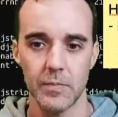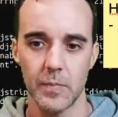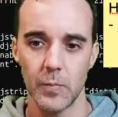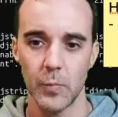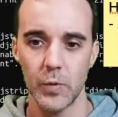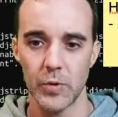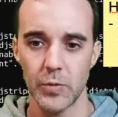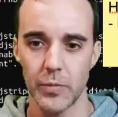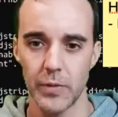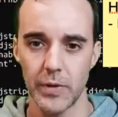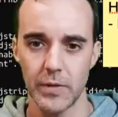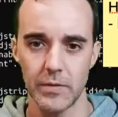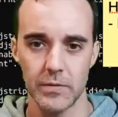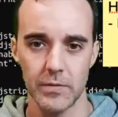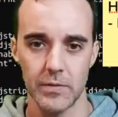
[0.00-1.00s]
which would
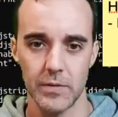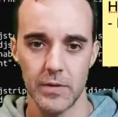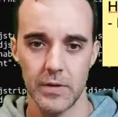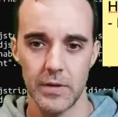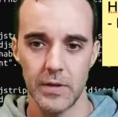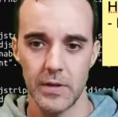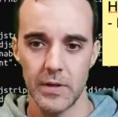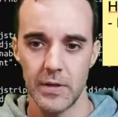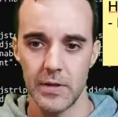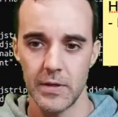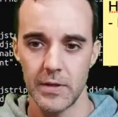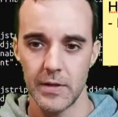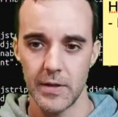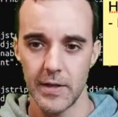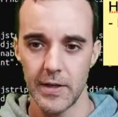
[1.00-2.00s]
be
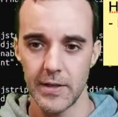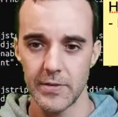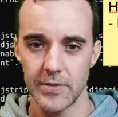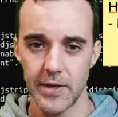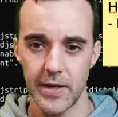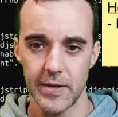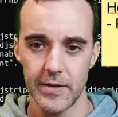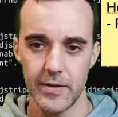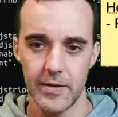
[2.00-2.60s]
sad.